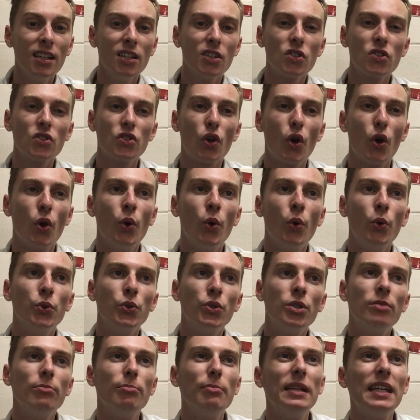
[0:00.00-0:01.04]
So
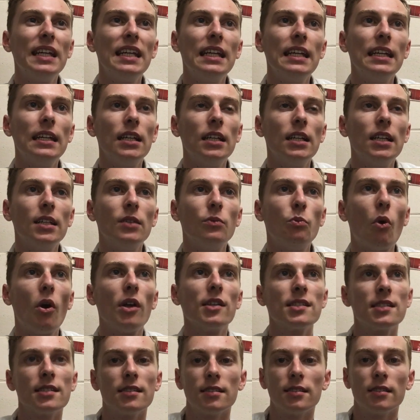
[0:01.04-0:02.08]
to me, it
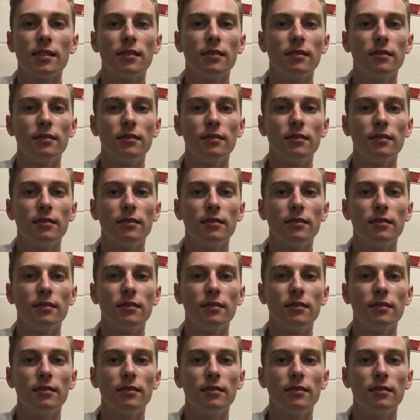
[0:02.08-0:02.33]
wasn't